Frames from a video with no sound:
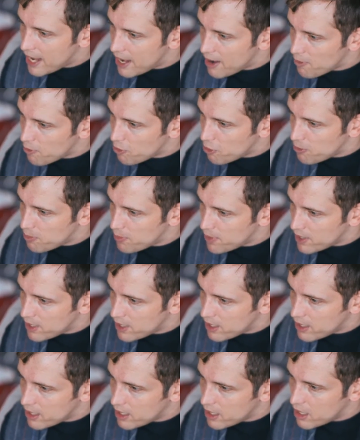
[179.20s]
it would
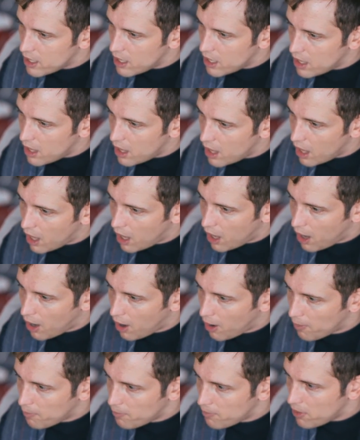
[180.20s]
be,
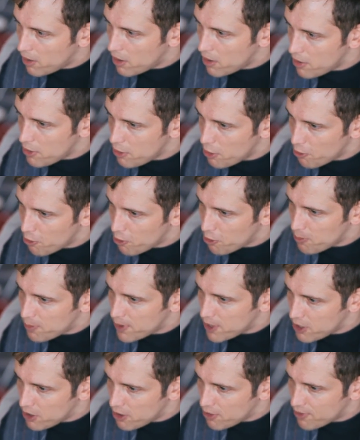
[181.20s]
um, you would
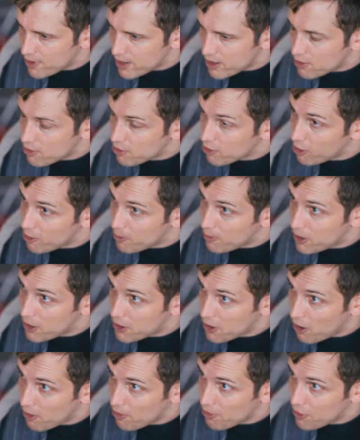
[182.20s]
be using so much
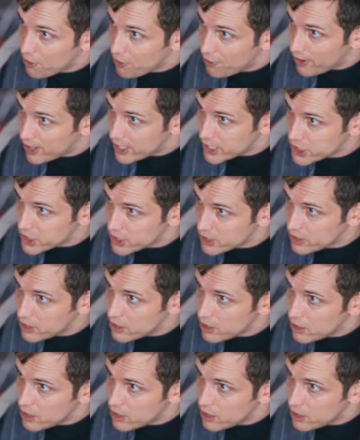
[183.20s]
concentration